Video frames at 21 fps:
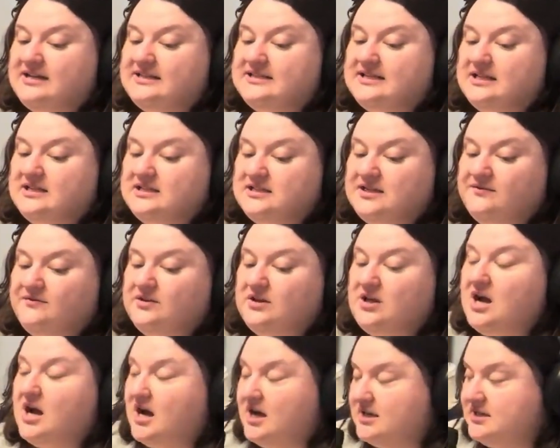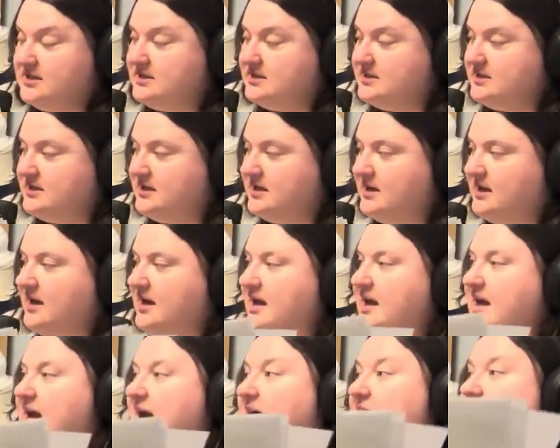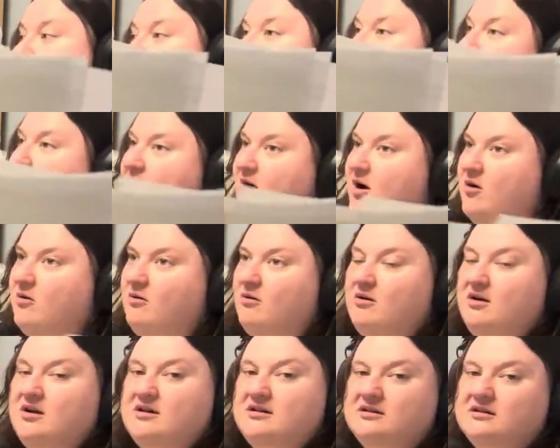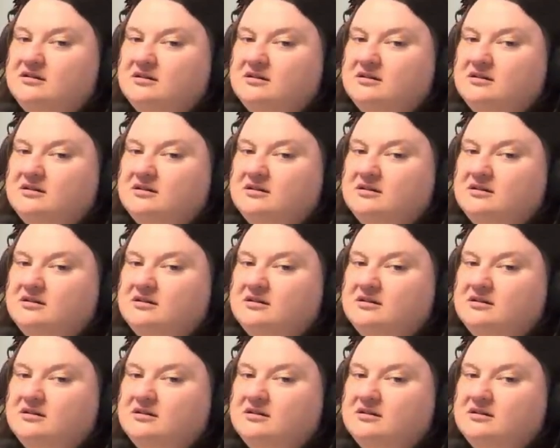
a sense of loss, and how